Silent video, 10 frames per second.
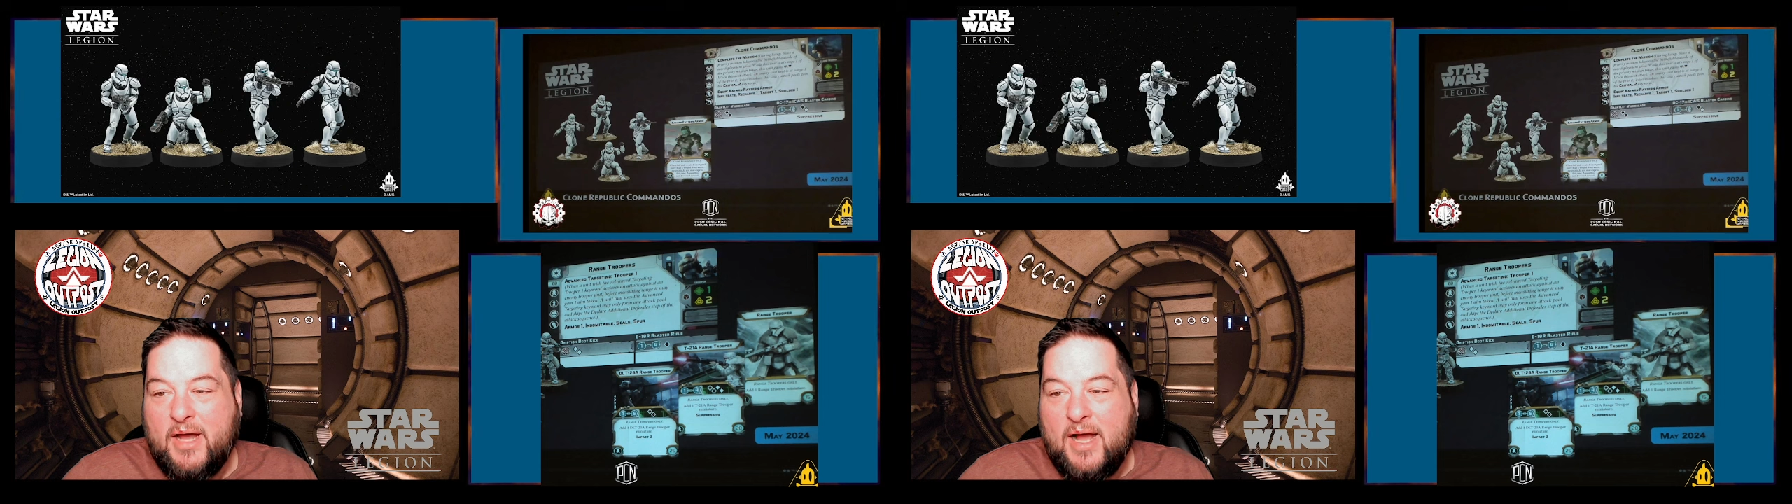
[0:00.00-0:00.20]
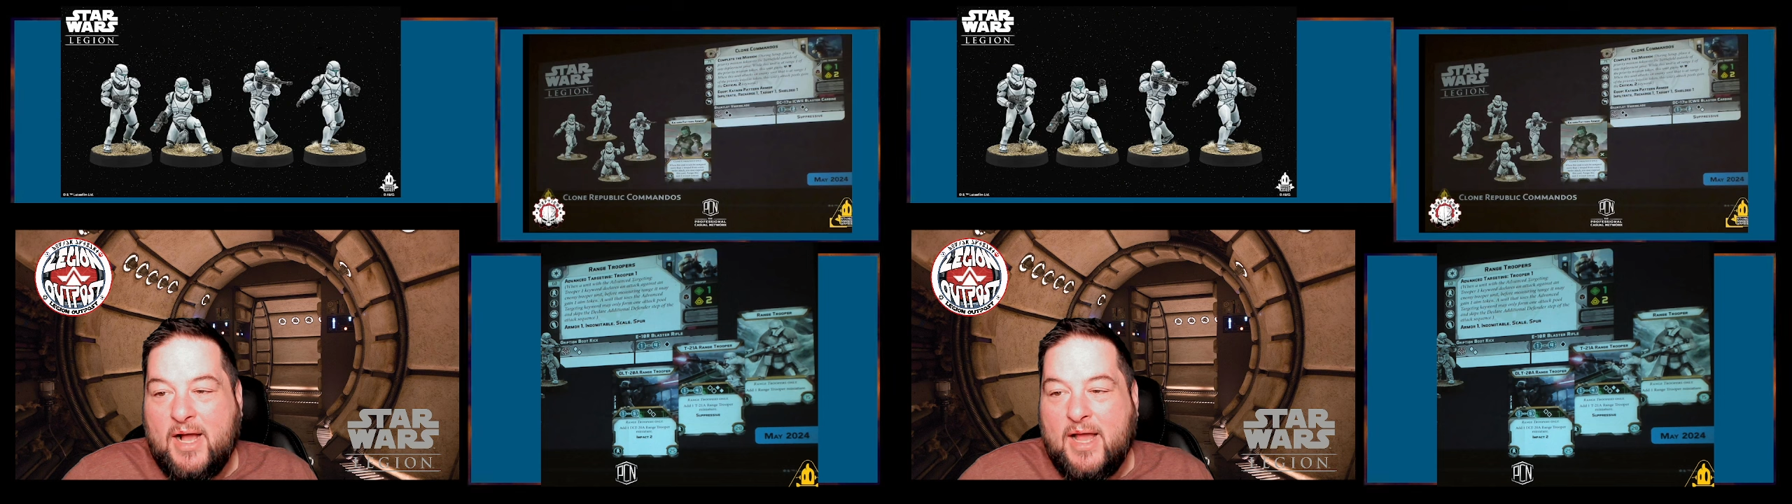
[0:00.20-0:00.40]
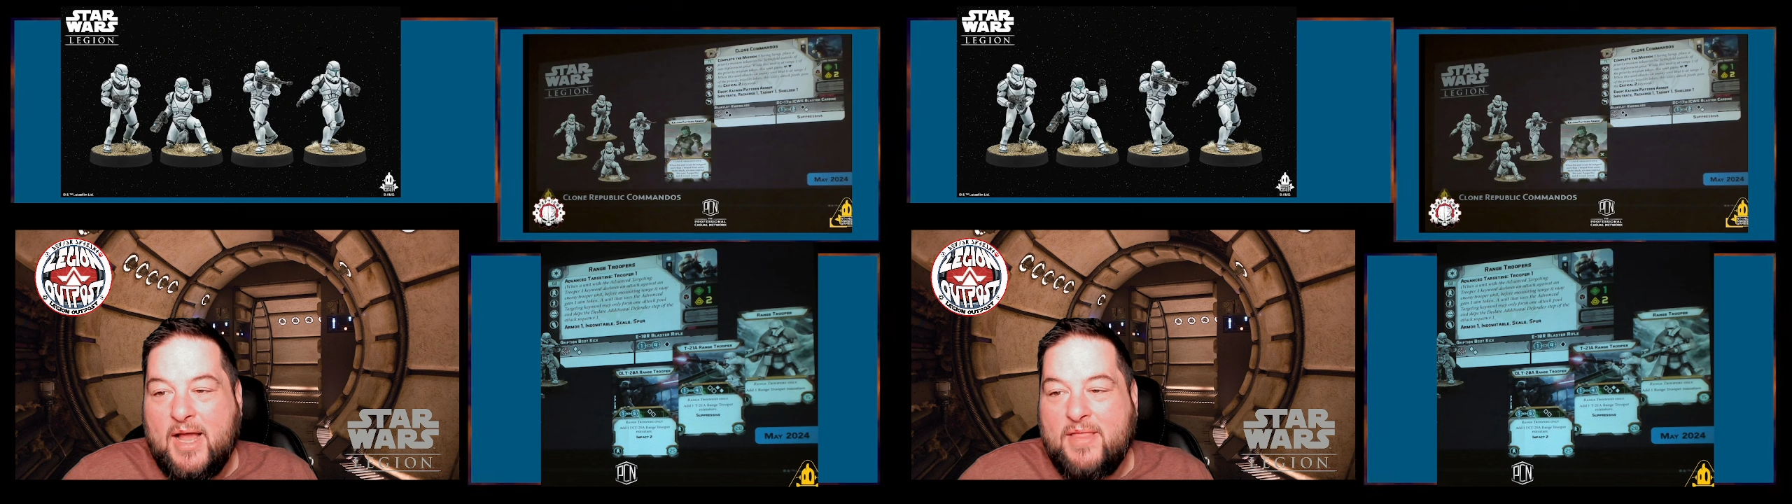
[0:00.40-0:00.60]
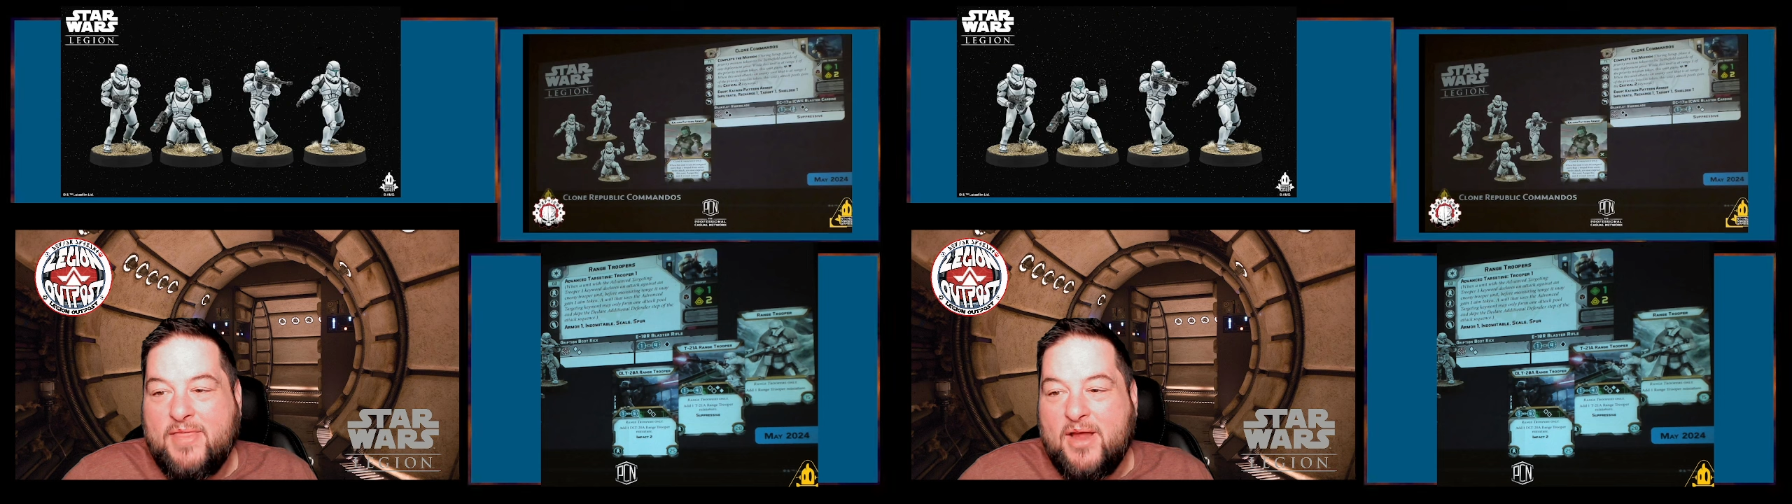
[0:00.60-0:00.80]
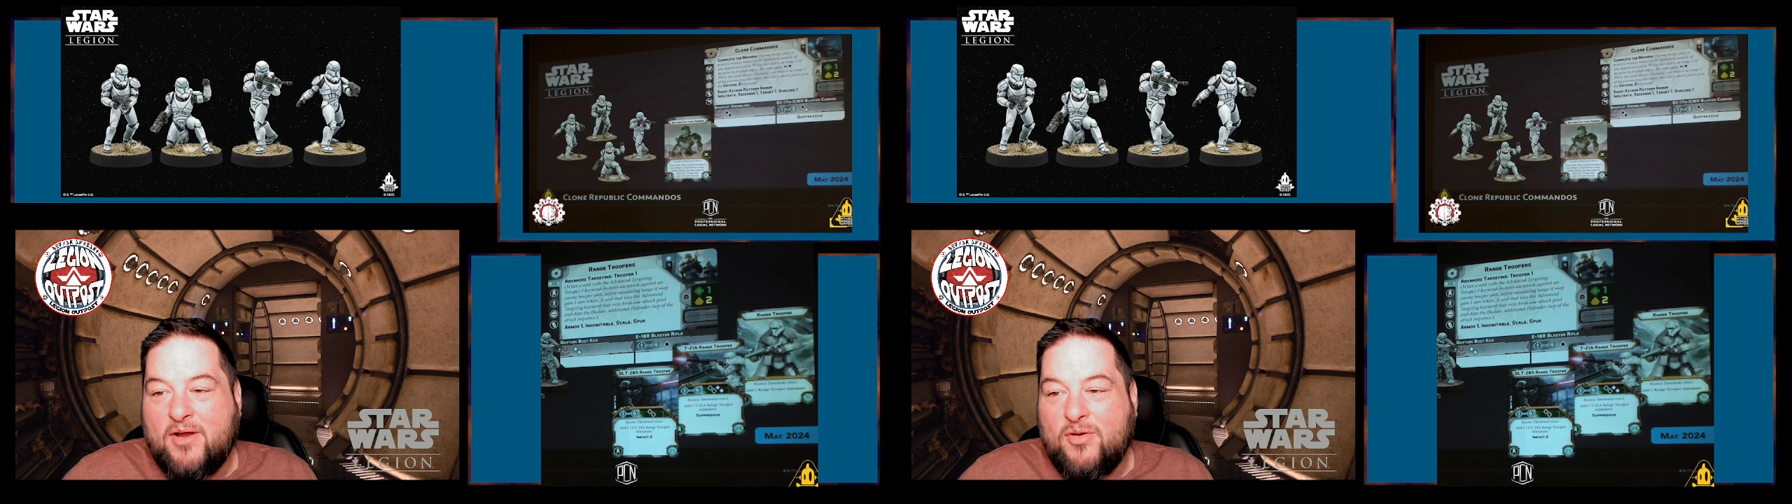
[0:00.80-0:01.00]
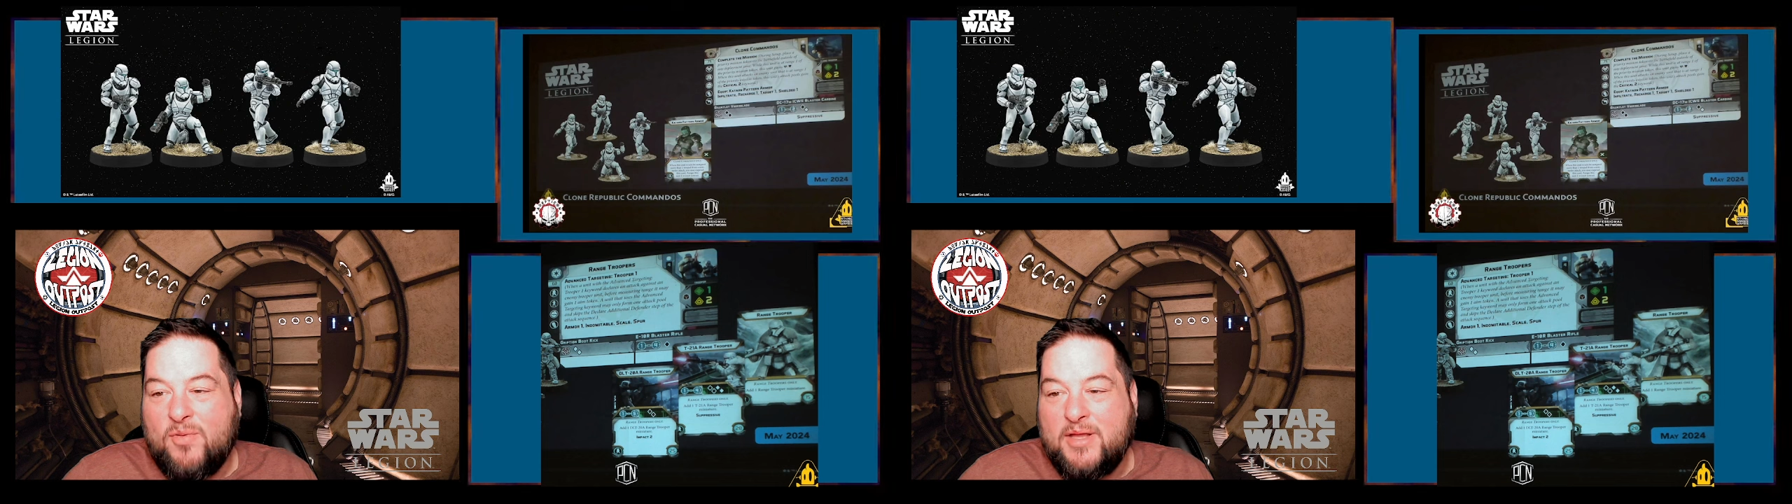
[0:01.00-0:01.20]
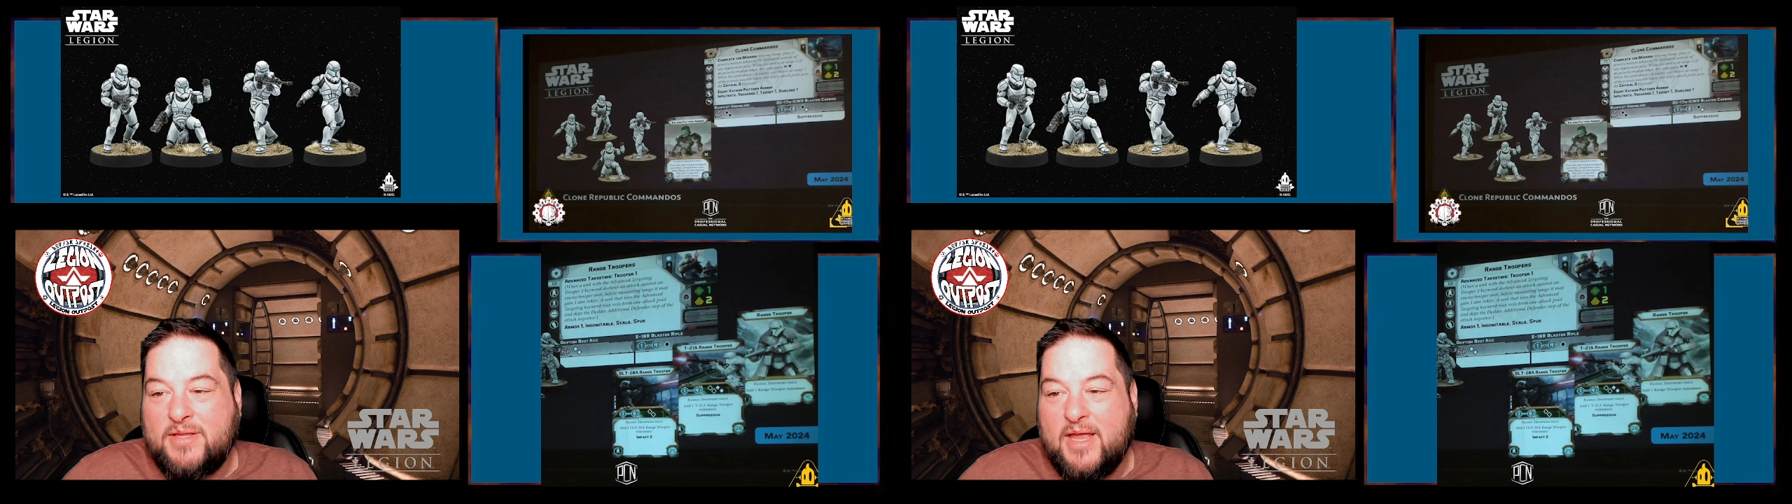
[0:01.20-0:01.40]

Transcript: And they're the ones